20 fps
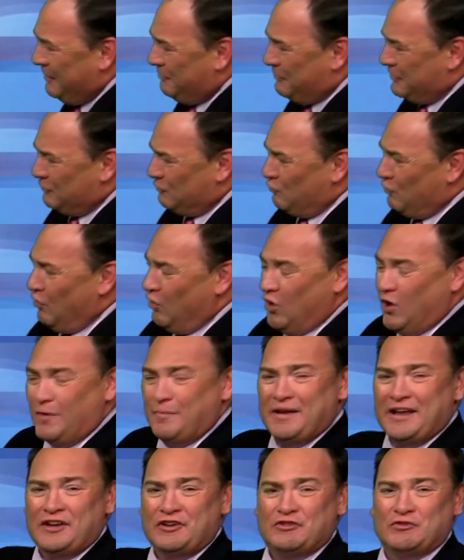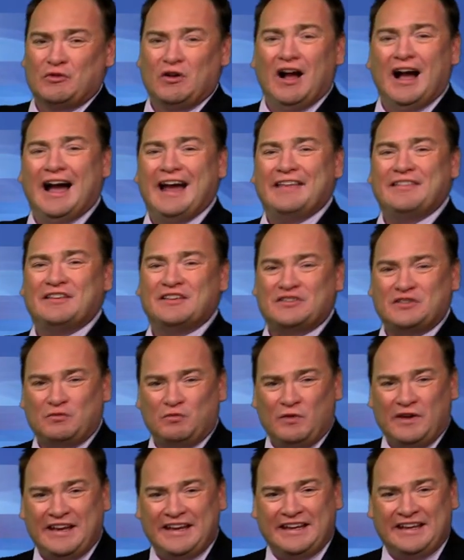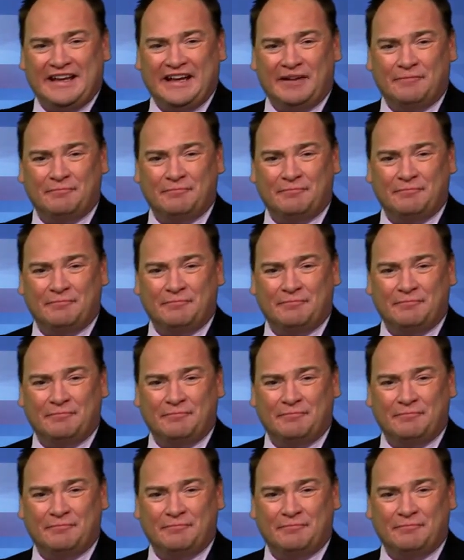but warm and dry this weekend.